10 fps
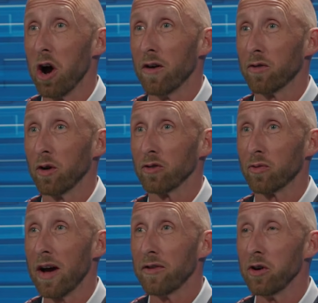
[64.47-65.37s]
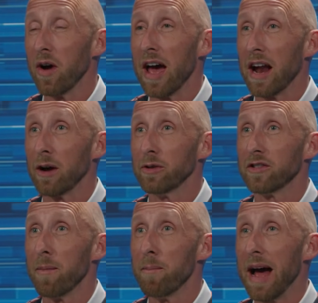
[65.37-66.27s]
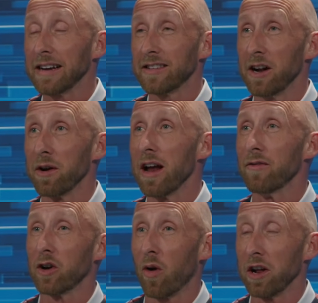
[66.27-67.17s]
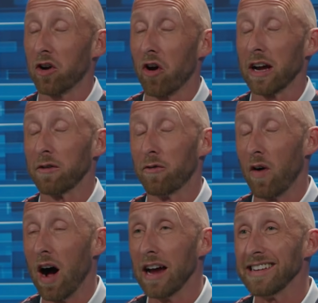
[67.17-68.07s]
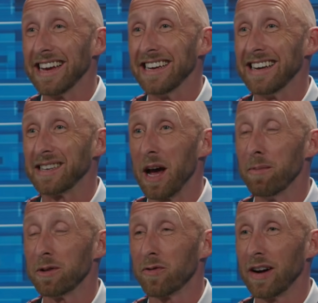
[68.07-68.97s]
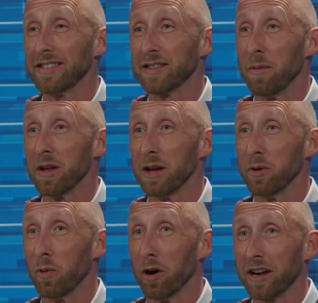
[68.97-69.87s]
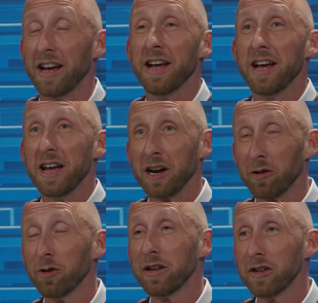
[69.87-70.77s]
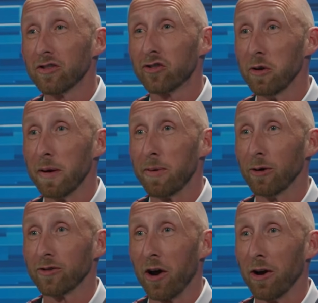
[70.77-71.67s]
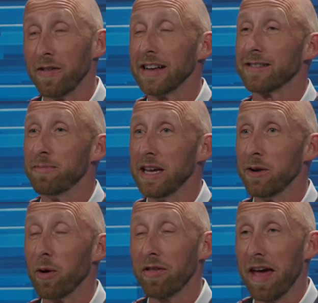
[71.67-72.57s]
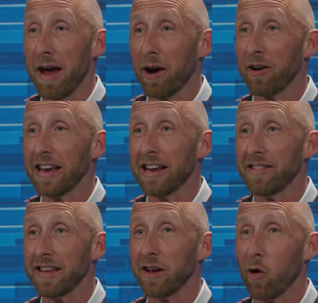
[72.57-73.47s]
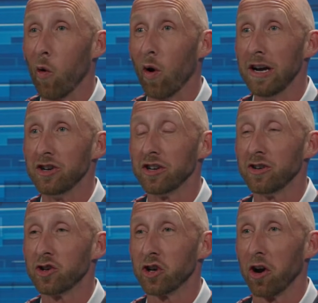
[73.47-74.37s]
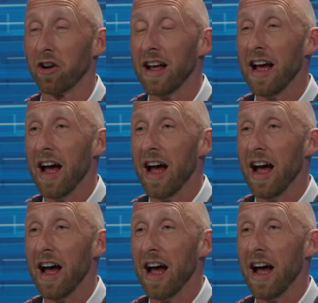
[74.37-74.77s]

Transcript: of gross revenue, and I was maxing out every credit card I could find in an attempt to find something that would work, including this stupid postcard, and that's me with hair in the orange shirt.